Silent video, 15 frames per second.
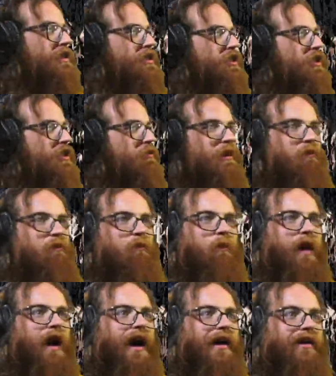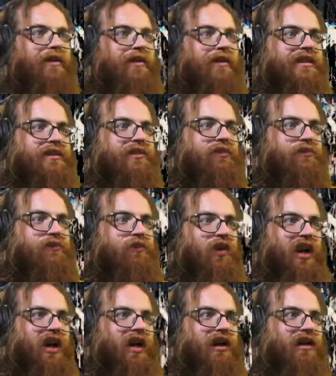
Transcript: shit went wild as fuck.